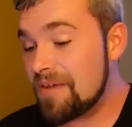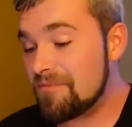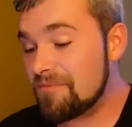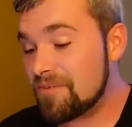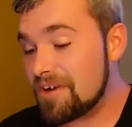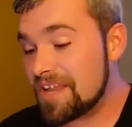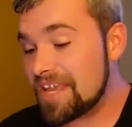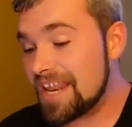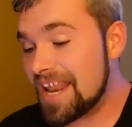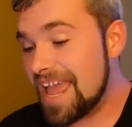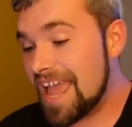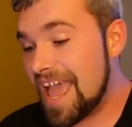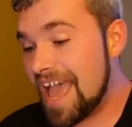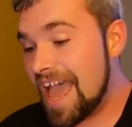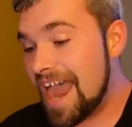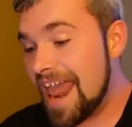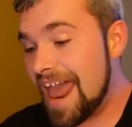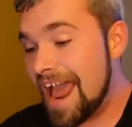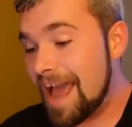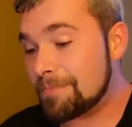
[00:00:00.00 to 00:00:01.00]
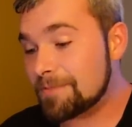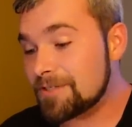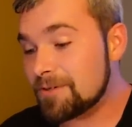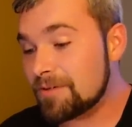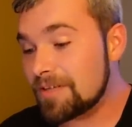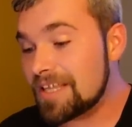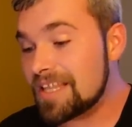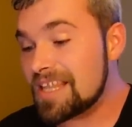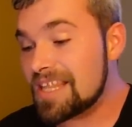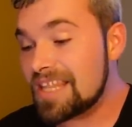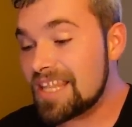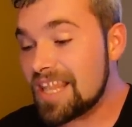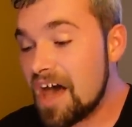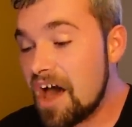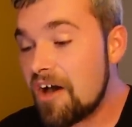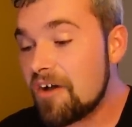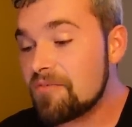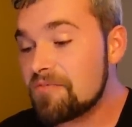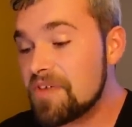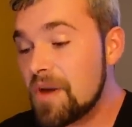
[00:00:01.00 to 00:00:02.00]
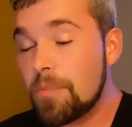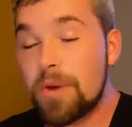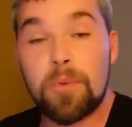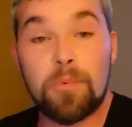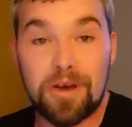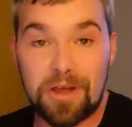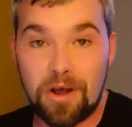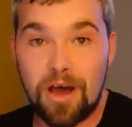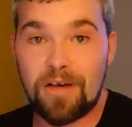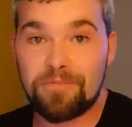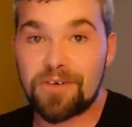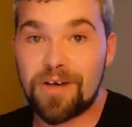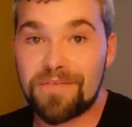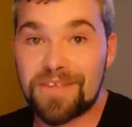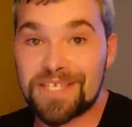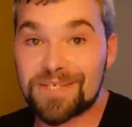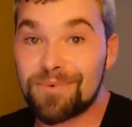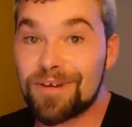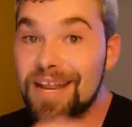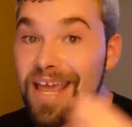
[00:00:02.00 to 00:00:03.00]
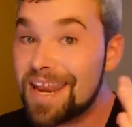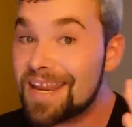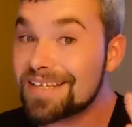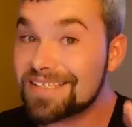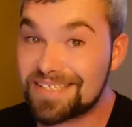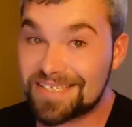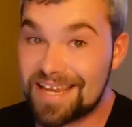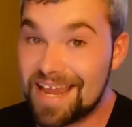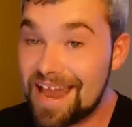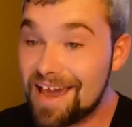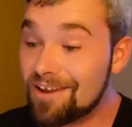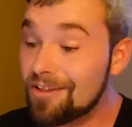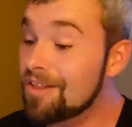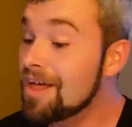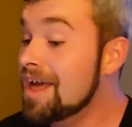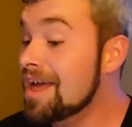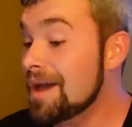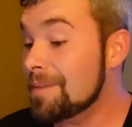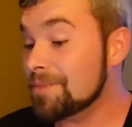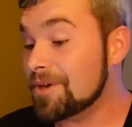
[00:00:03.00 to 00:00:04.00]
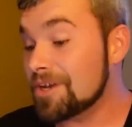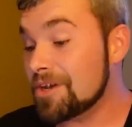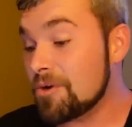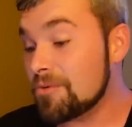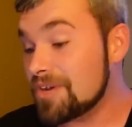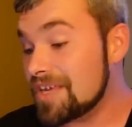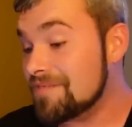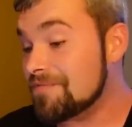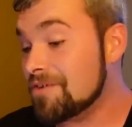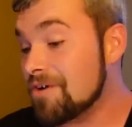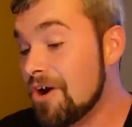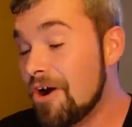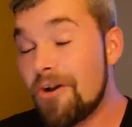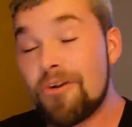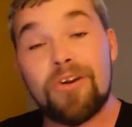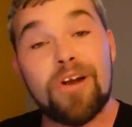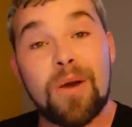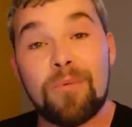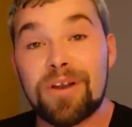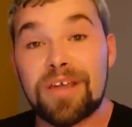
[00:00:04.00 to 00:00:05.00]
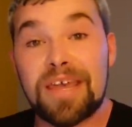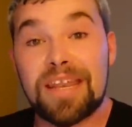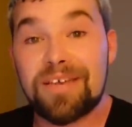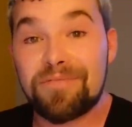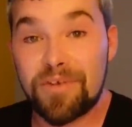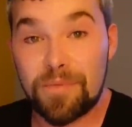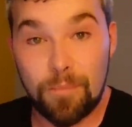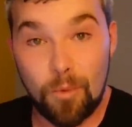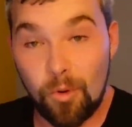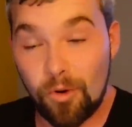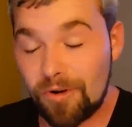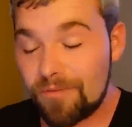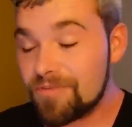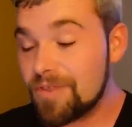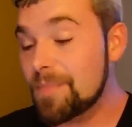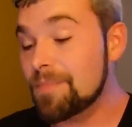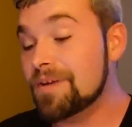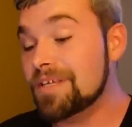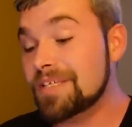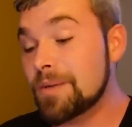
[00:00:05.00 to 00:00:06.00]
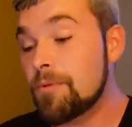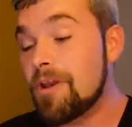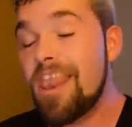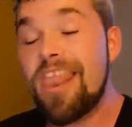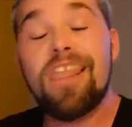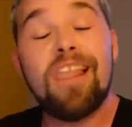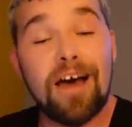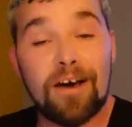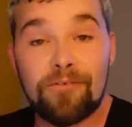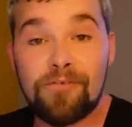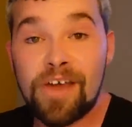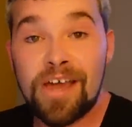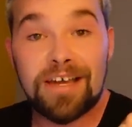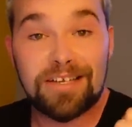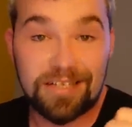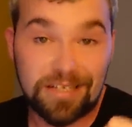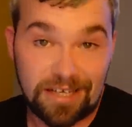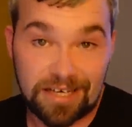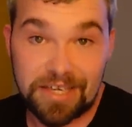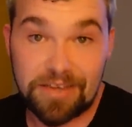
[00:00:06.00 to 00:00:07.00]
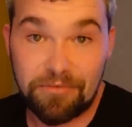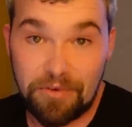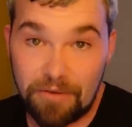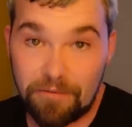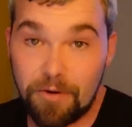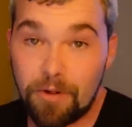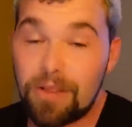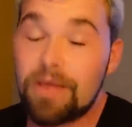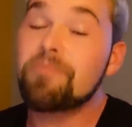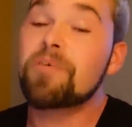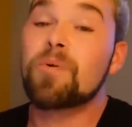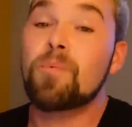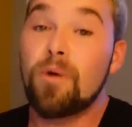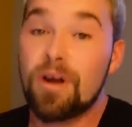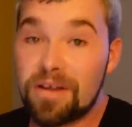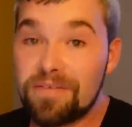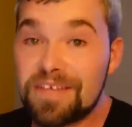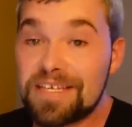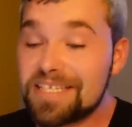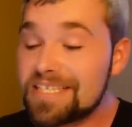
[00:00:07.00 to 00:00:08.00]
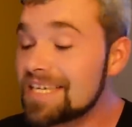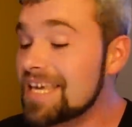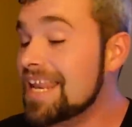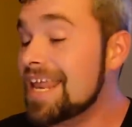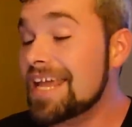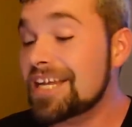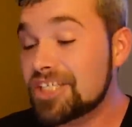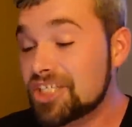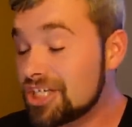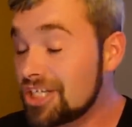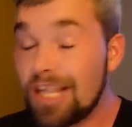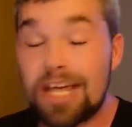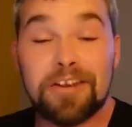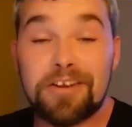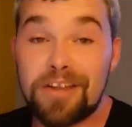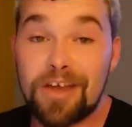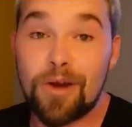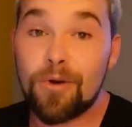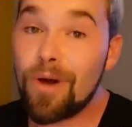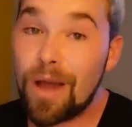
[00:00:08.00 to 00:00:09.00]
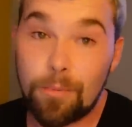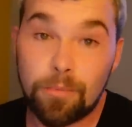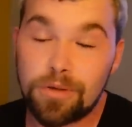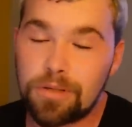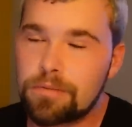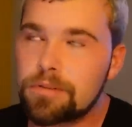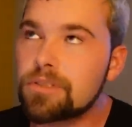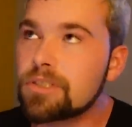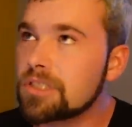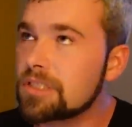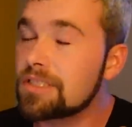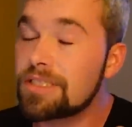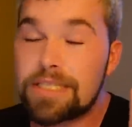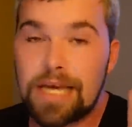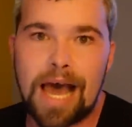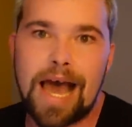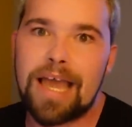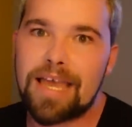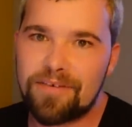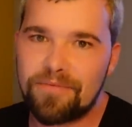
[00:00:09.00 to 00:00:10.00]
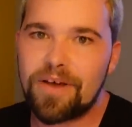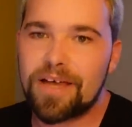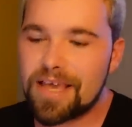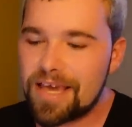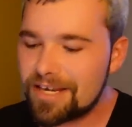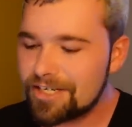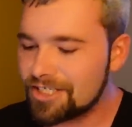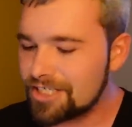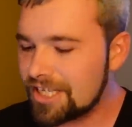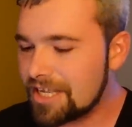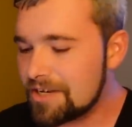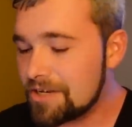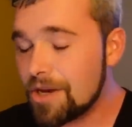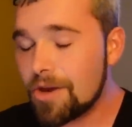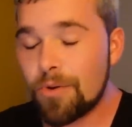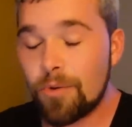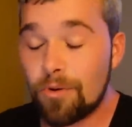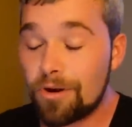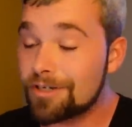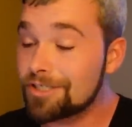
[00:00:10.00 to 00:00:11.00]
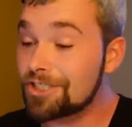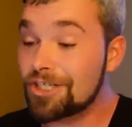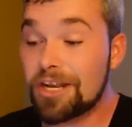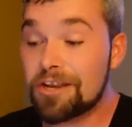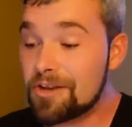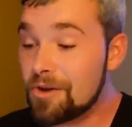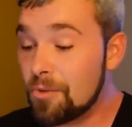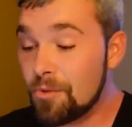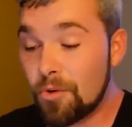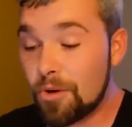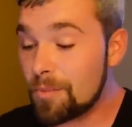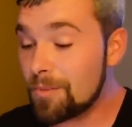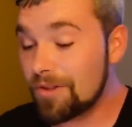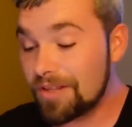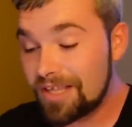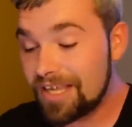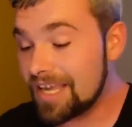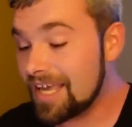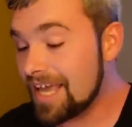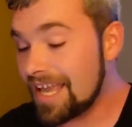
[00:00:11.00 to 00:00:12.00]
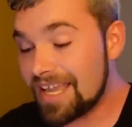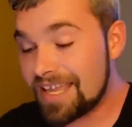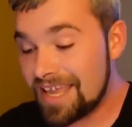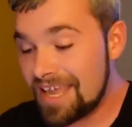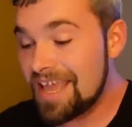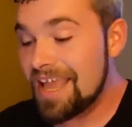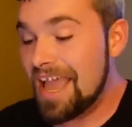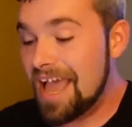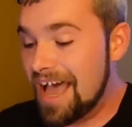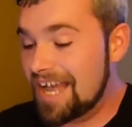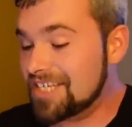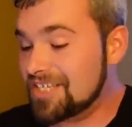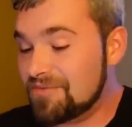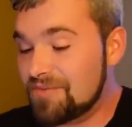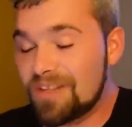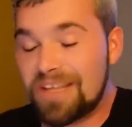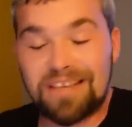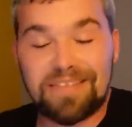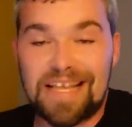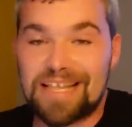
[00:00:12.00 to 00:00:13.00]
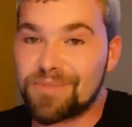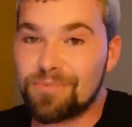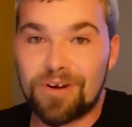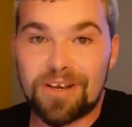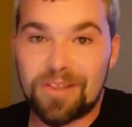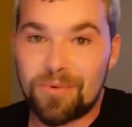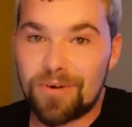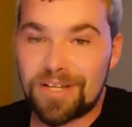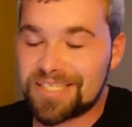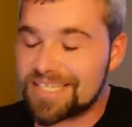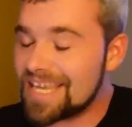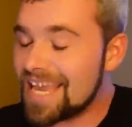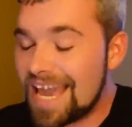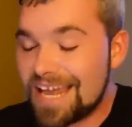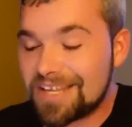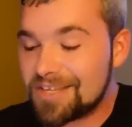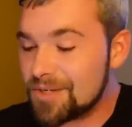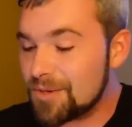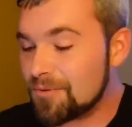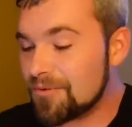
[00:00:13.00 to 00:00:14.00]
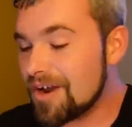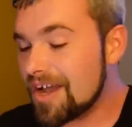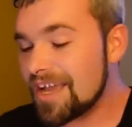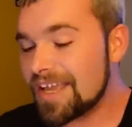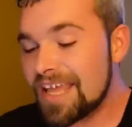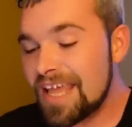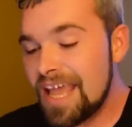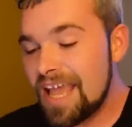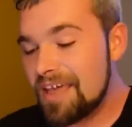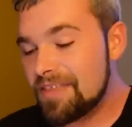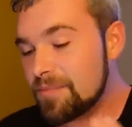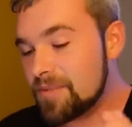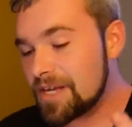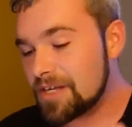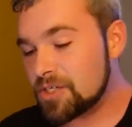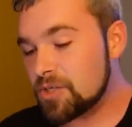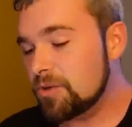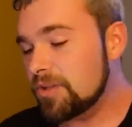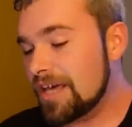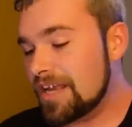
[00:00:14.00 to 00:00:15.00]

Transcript: the freaking hat. Absolutely love that we went off on this one. And in Seattle, I'm gonna go even harder. I wanna get even more of them because I would love to lucky reroll every one of these to get a Shlundo. I would just die if I got a Shlundo or a Shundo normally. Like, I just feel like that's one of the ones you gotta do, right? And then we got two